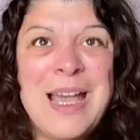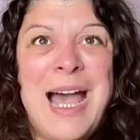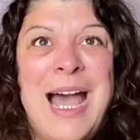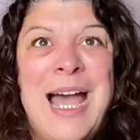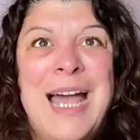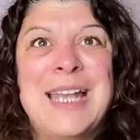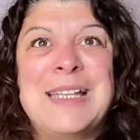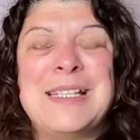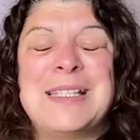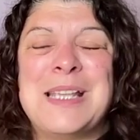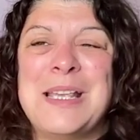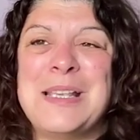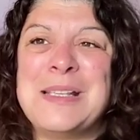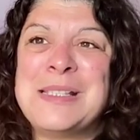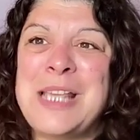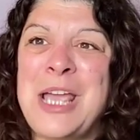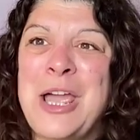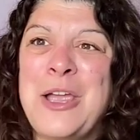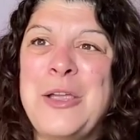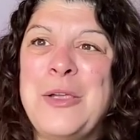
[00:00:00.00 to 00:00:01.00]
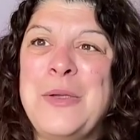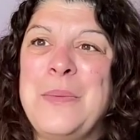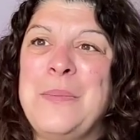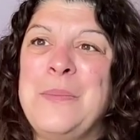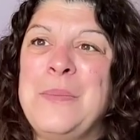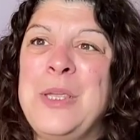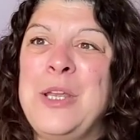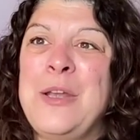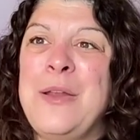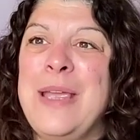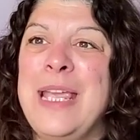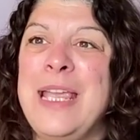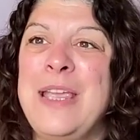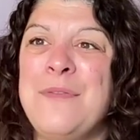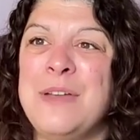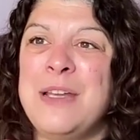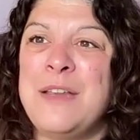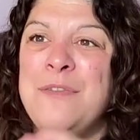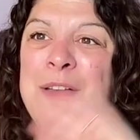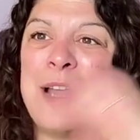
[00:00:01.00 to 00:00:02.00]
And so,
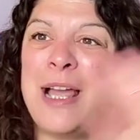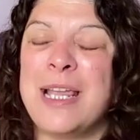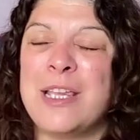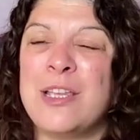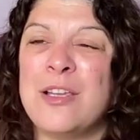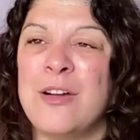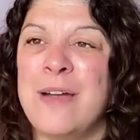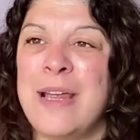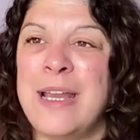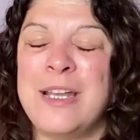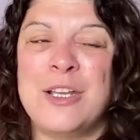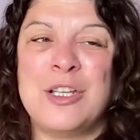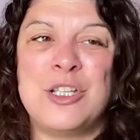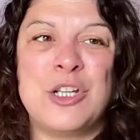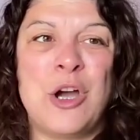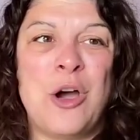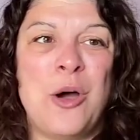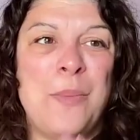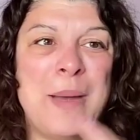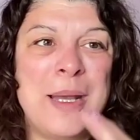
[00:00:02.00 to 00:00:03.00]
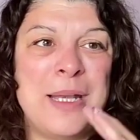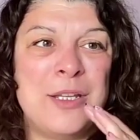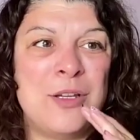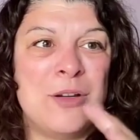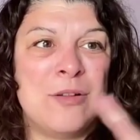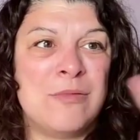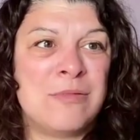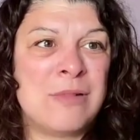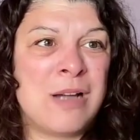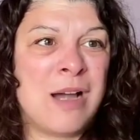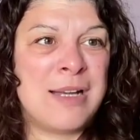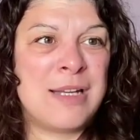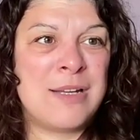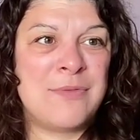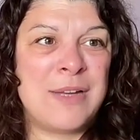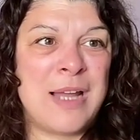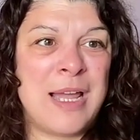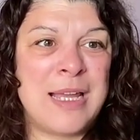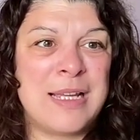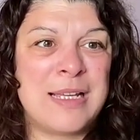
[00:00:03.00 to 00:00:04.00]
even if like you're in a job and you're kind
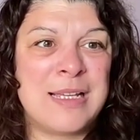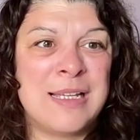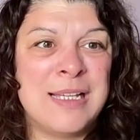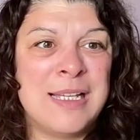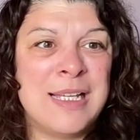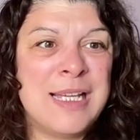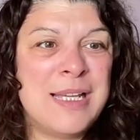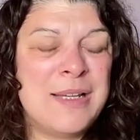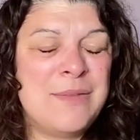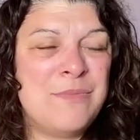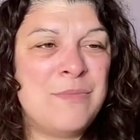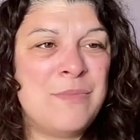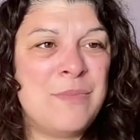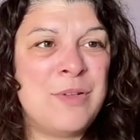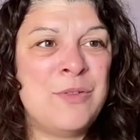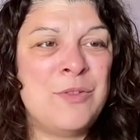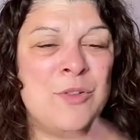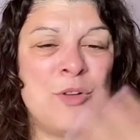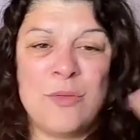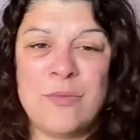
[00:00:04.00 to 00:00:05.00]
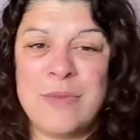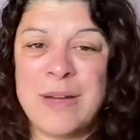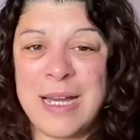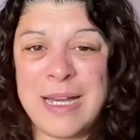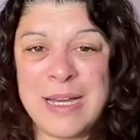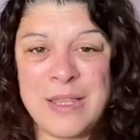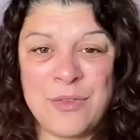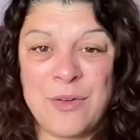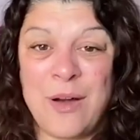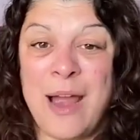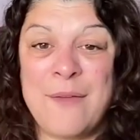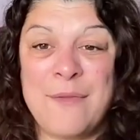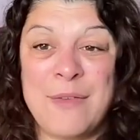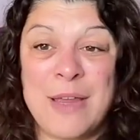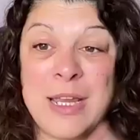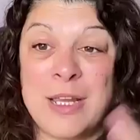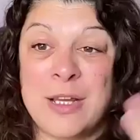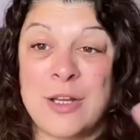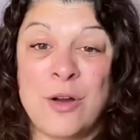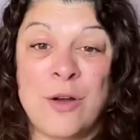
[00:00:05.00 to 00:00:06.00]
of like not really
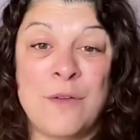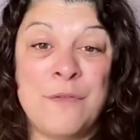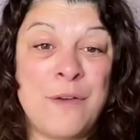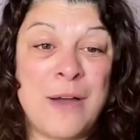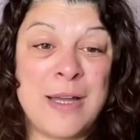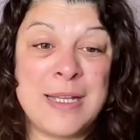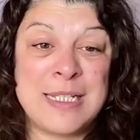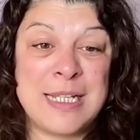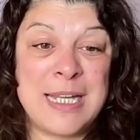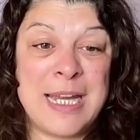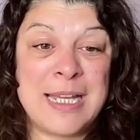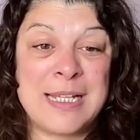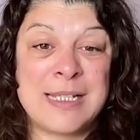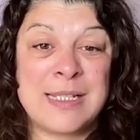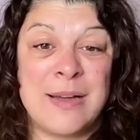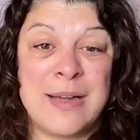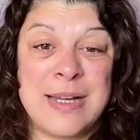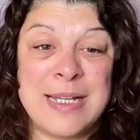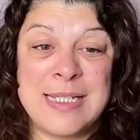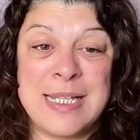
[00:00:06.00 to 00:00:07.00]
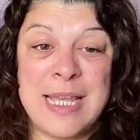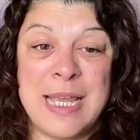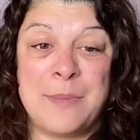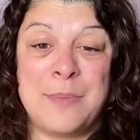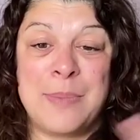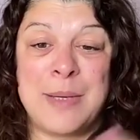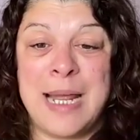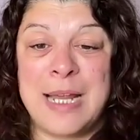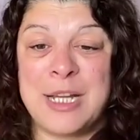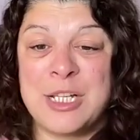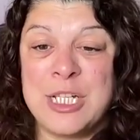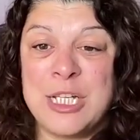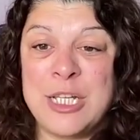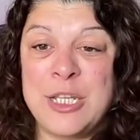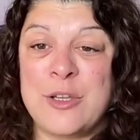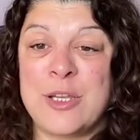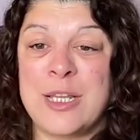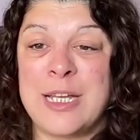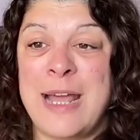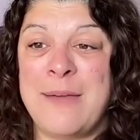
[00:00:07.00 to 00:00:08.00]
thriving, you're not finding it exciting, but actually
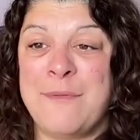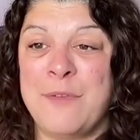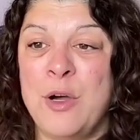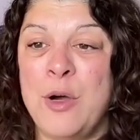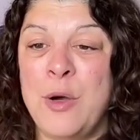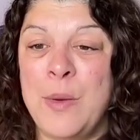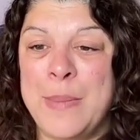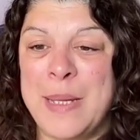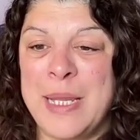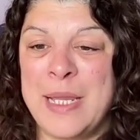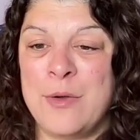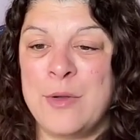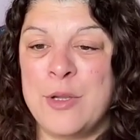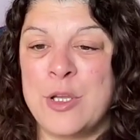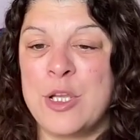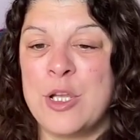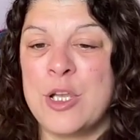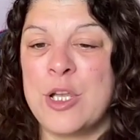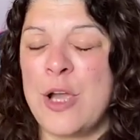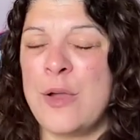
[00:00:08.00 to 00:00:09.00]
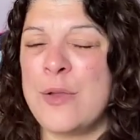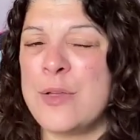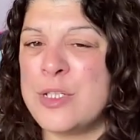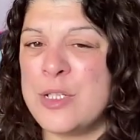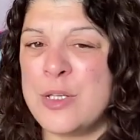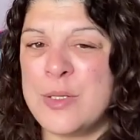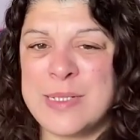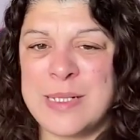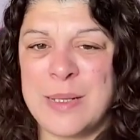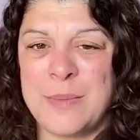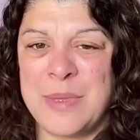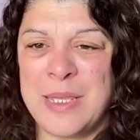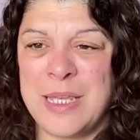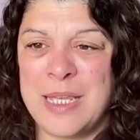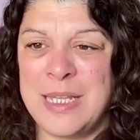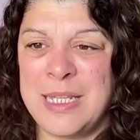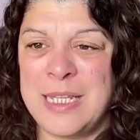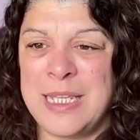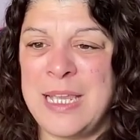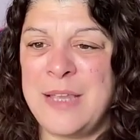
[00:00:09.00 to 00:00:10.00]
you can have a hobby, or you could go and do something
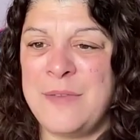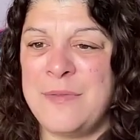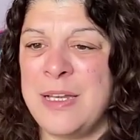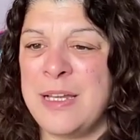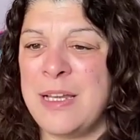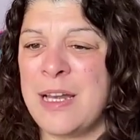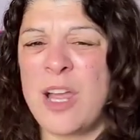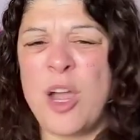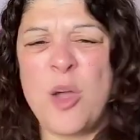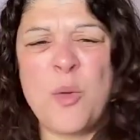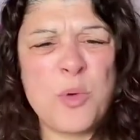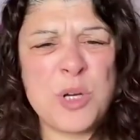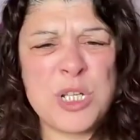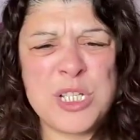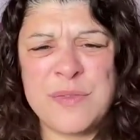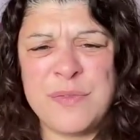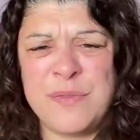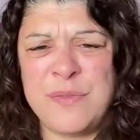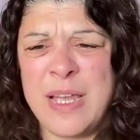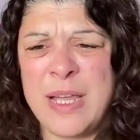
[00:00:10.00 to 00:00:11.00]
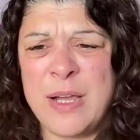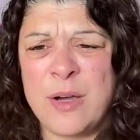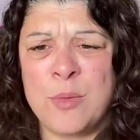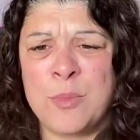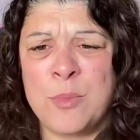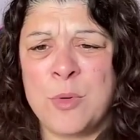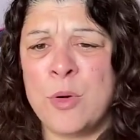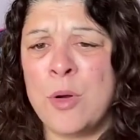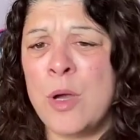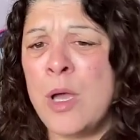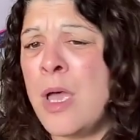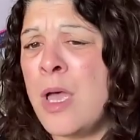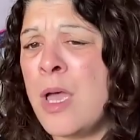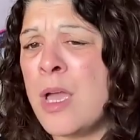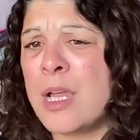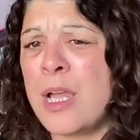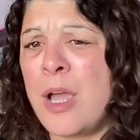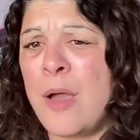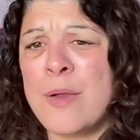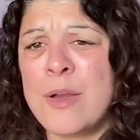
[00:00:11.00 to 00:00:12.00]
in the evening, like go and watch a film, or
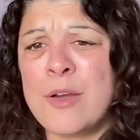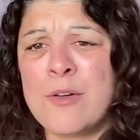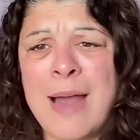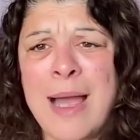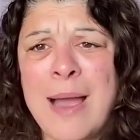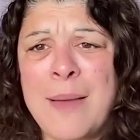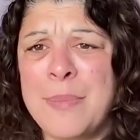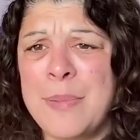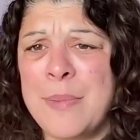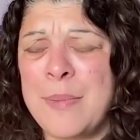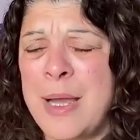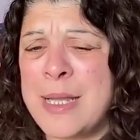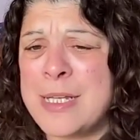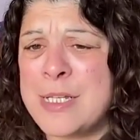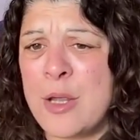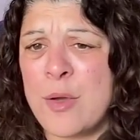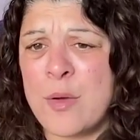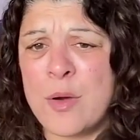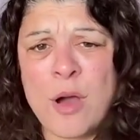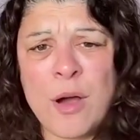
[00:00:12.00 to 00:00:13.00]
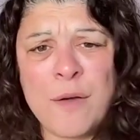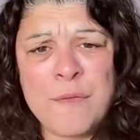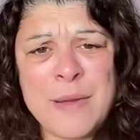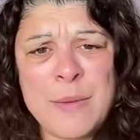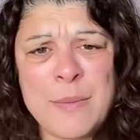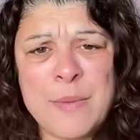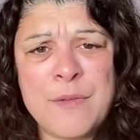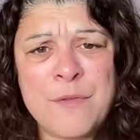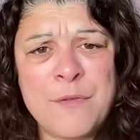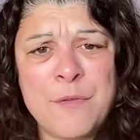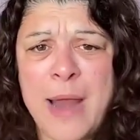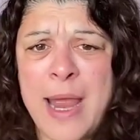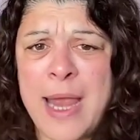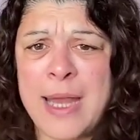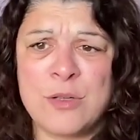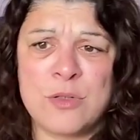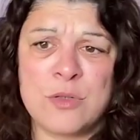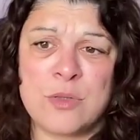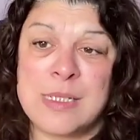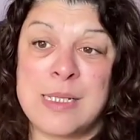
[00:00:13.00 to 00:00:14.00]
go and grab, I don't know, a coffee with a
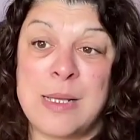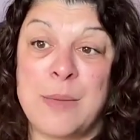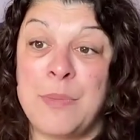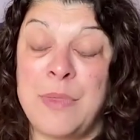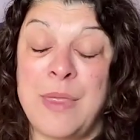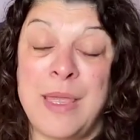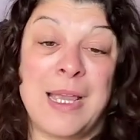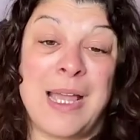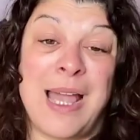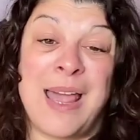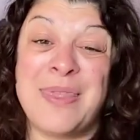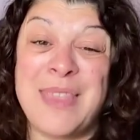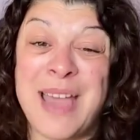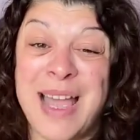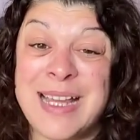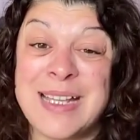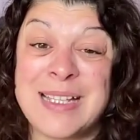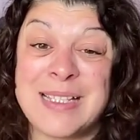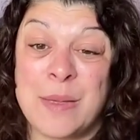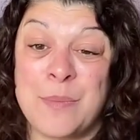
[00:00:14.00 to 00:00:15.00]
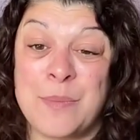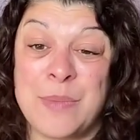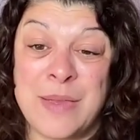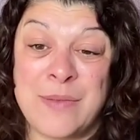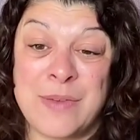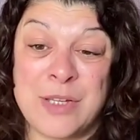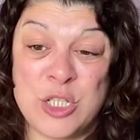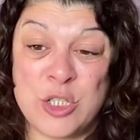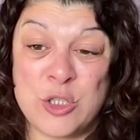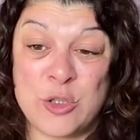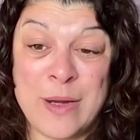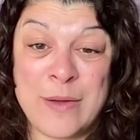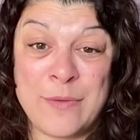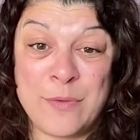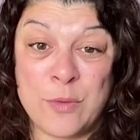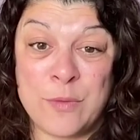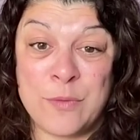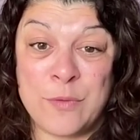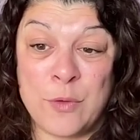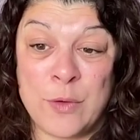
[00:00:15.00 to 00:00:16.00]
friend or something. And that is something that's
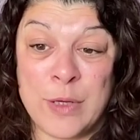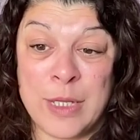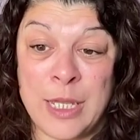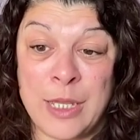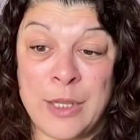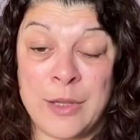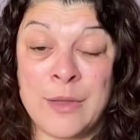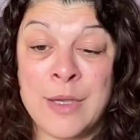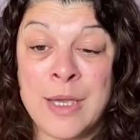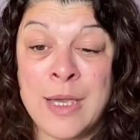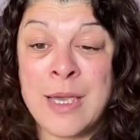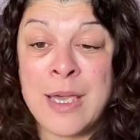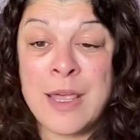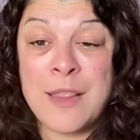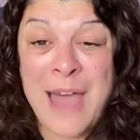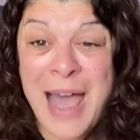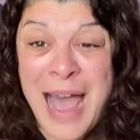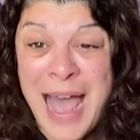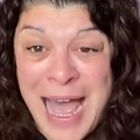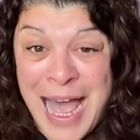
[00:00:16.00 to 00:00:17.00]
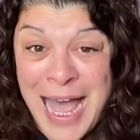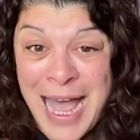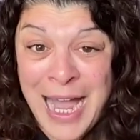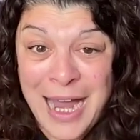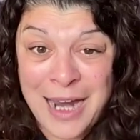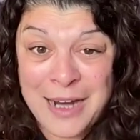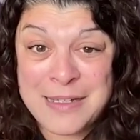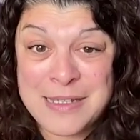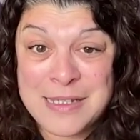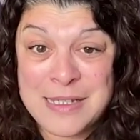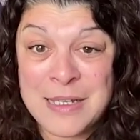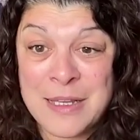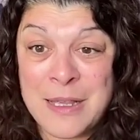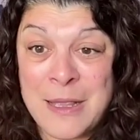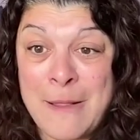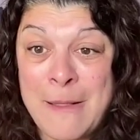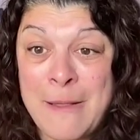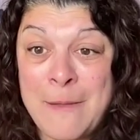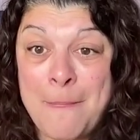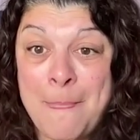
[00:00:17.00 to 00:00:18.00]
joyful for you. That act
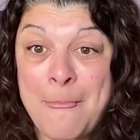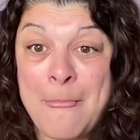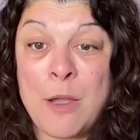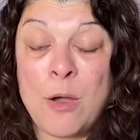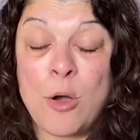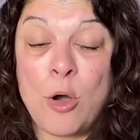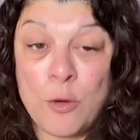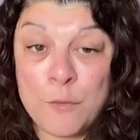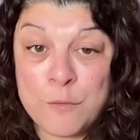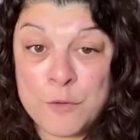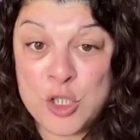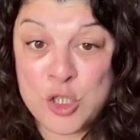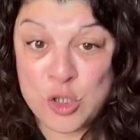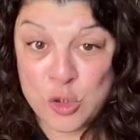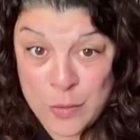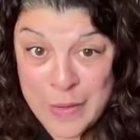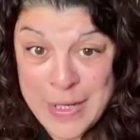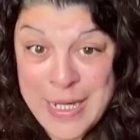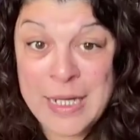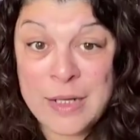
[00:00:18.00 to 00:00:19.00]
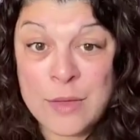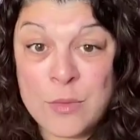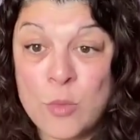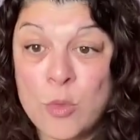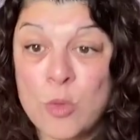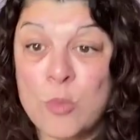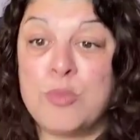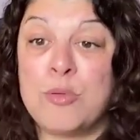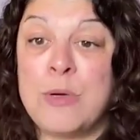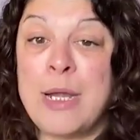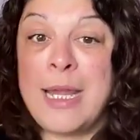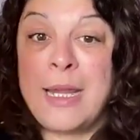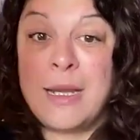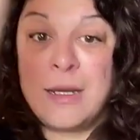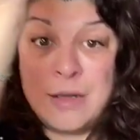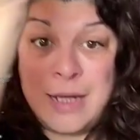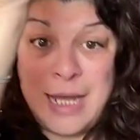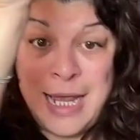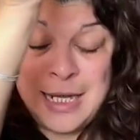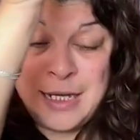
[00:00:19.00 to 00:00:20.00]
of joy will
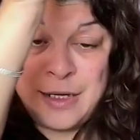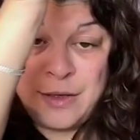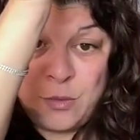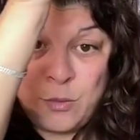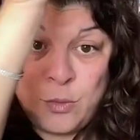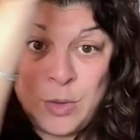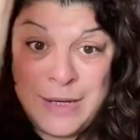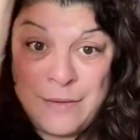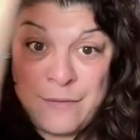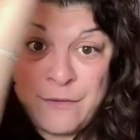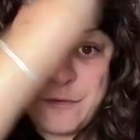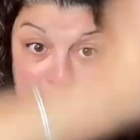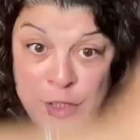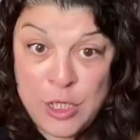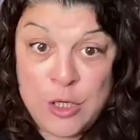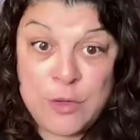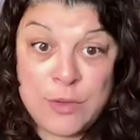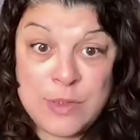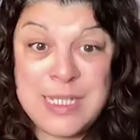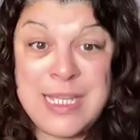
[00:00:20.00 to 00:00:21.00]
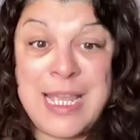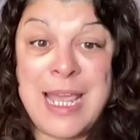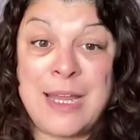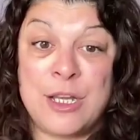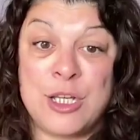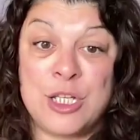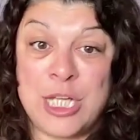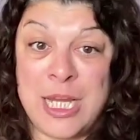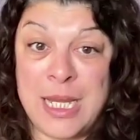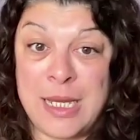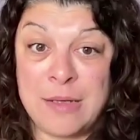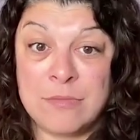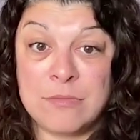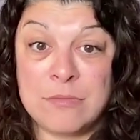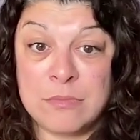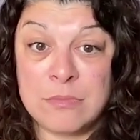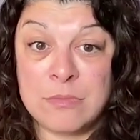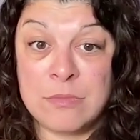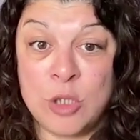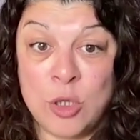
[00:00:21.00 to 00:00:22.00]
bring and it will infuse your
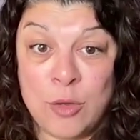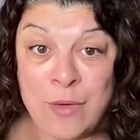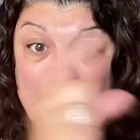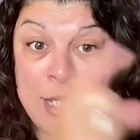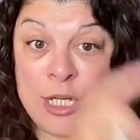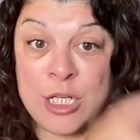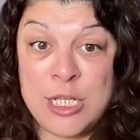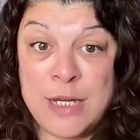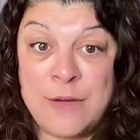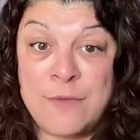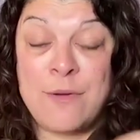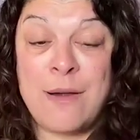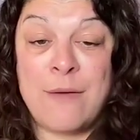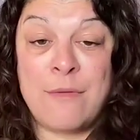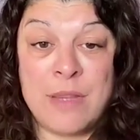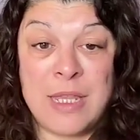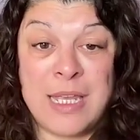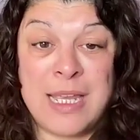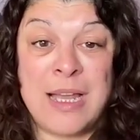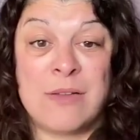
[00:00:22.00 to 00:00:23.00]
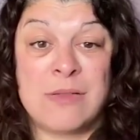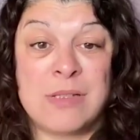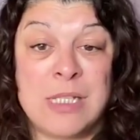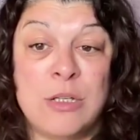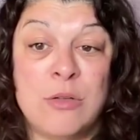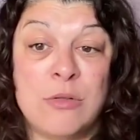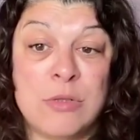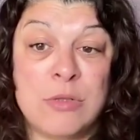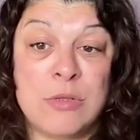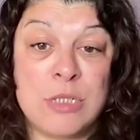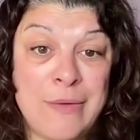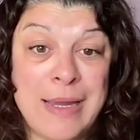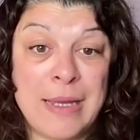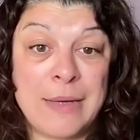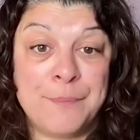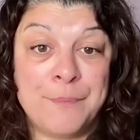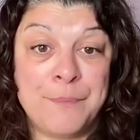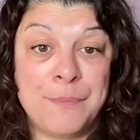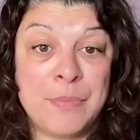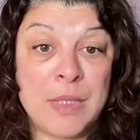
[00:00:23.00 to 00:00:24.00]
energy for everything else that you're doing.